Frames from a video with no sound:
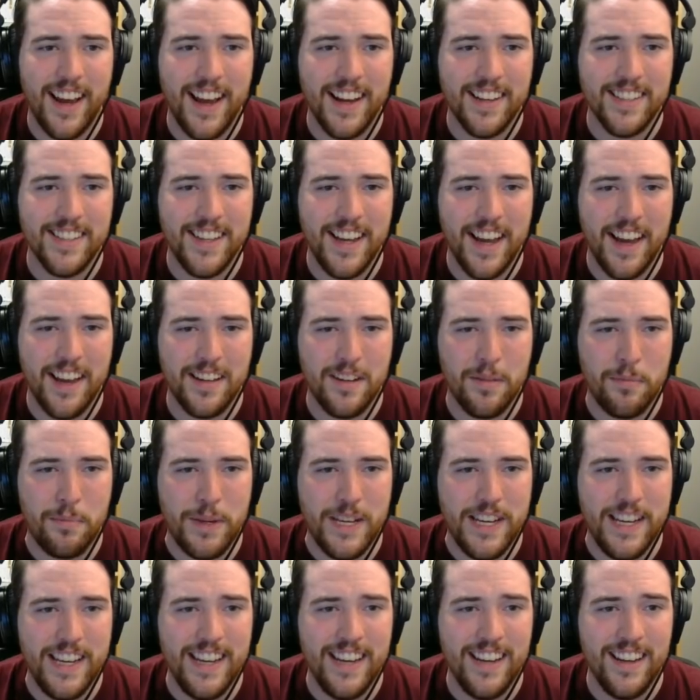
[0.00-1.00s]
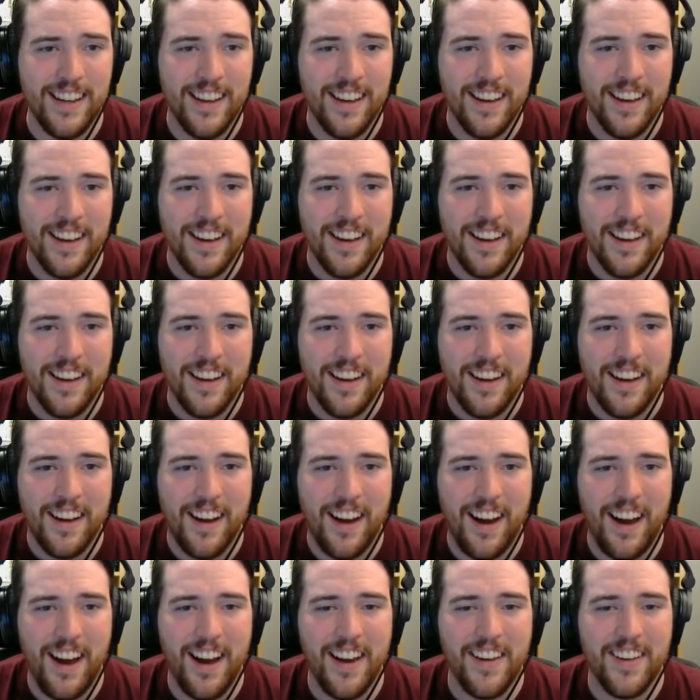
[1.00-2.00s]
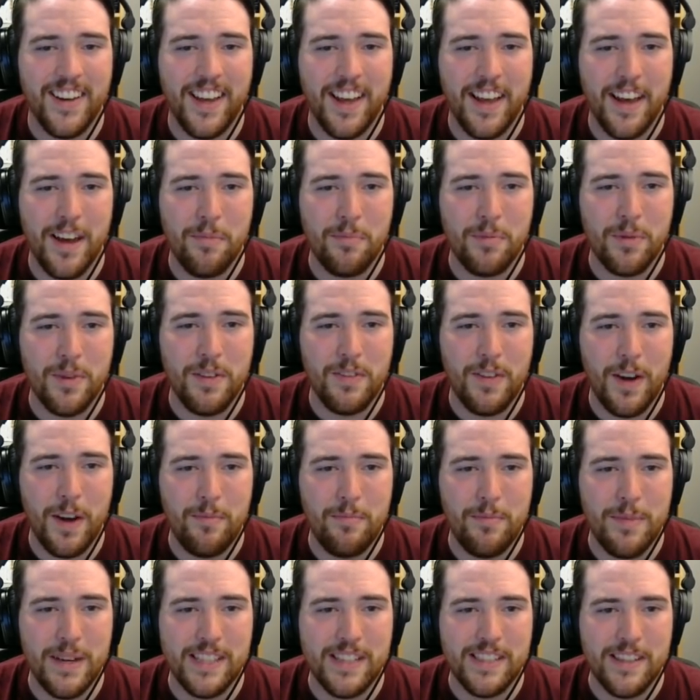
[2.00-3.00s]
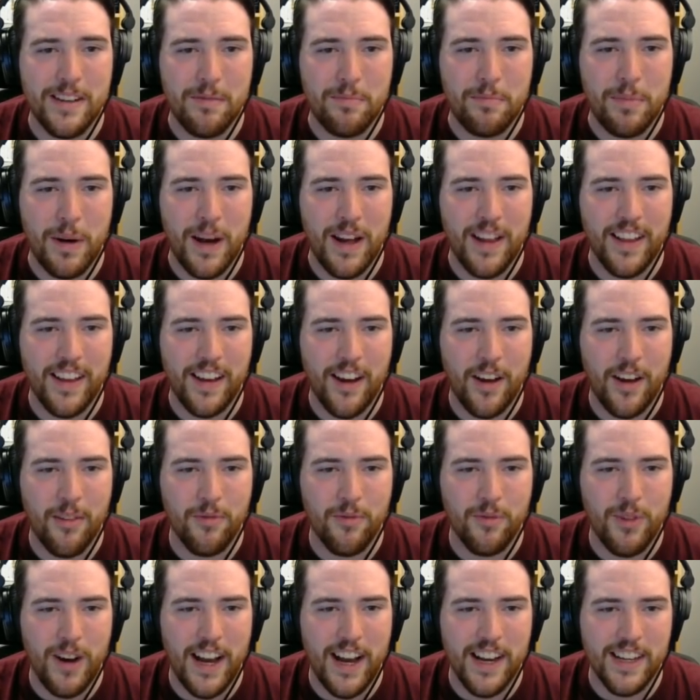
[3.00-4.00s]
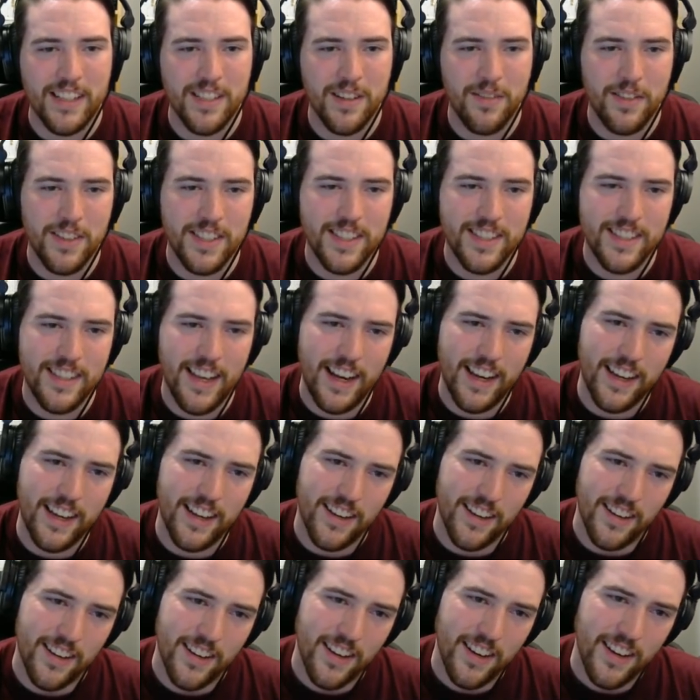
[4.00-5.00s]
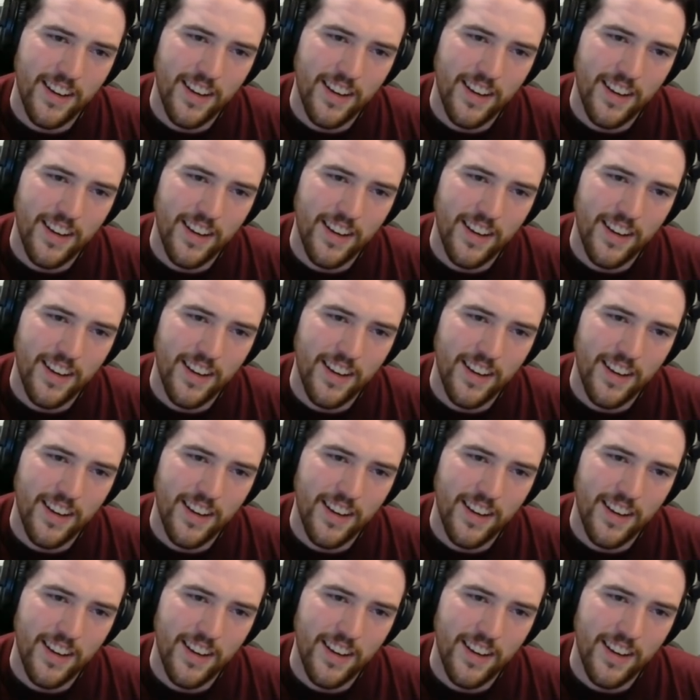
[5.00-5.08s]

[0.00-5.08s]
I actually had to be? I can't believe I missed it by like a fraction of a second.